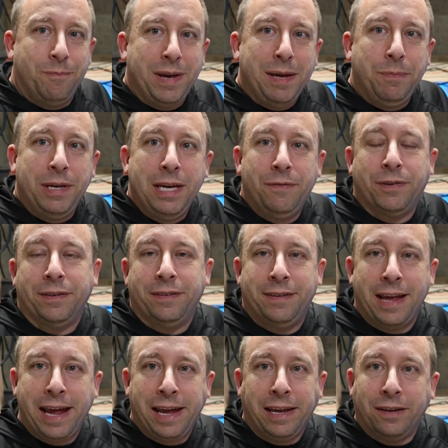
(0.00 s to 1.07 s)
maybe even
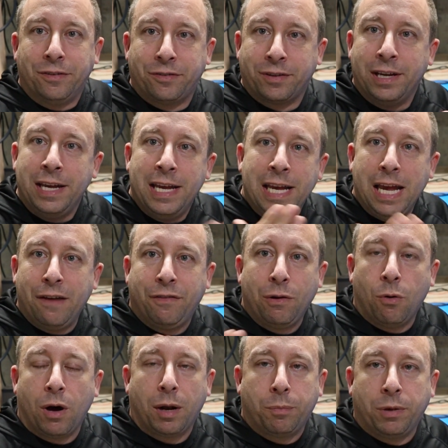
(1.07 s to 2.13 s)
days if
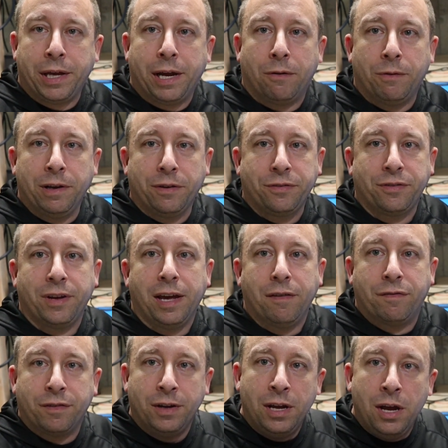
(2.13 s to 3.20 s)
you want to play it real
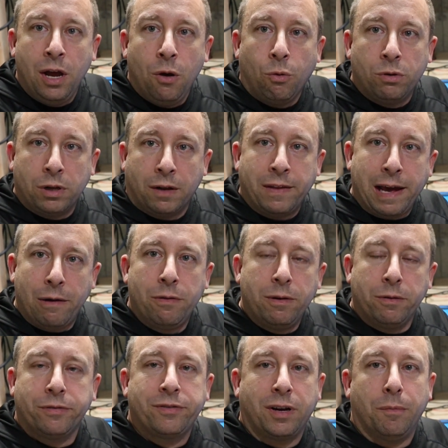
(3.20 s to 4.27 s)
safe will allow
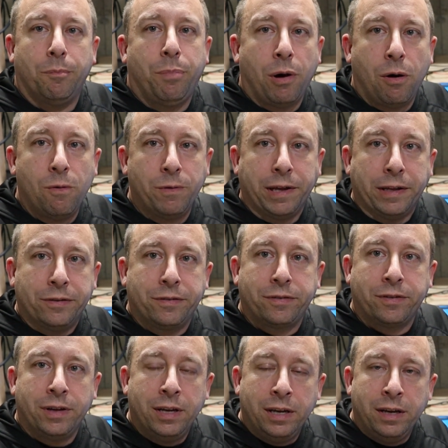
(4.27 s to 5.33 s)
those
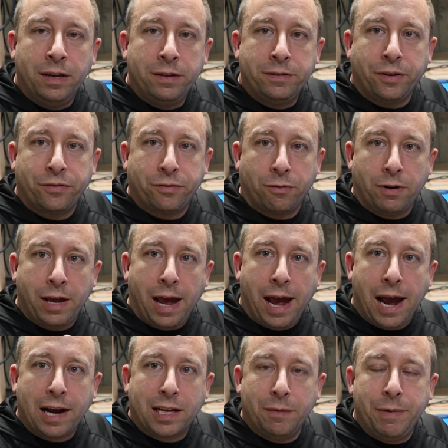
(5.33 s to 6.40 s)
components to sort of
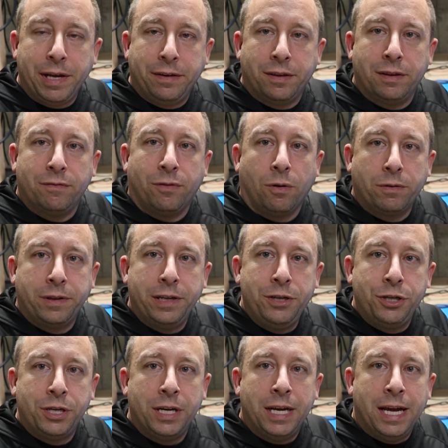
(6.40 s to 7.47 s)
acclimate to the
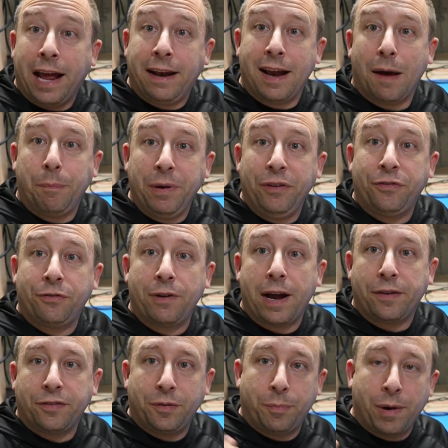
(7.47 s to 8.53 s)
voltage and not be
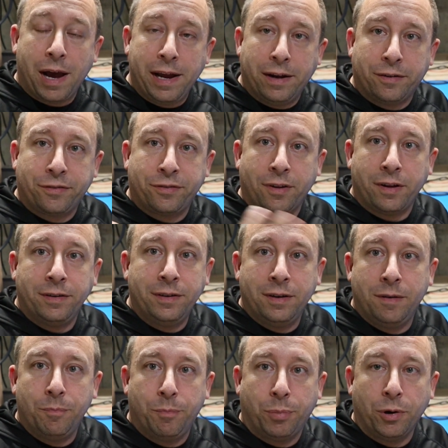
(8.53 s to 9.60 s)
stressed by a
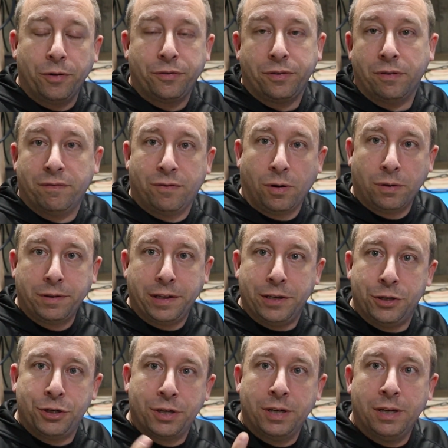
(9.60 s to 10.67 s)
sudden burst of
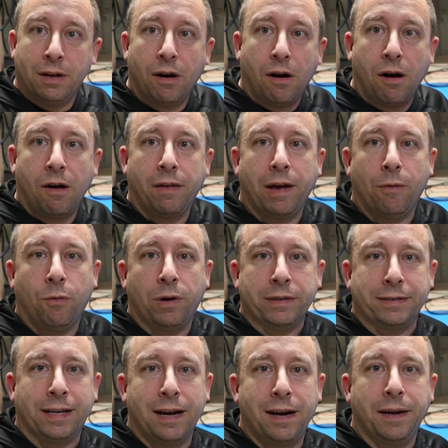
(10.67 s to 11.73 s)
voltage all at
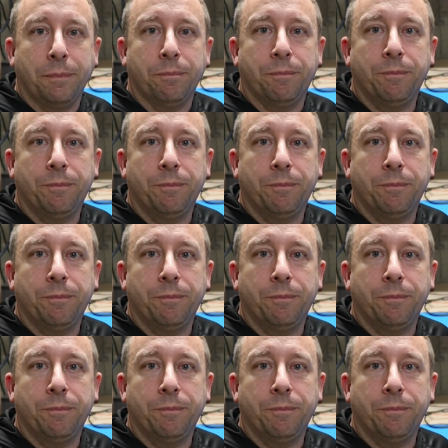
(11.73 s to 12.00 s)
one time.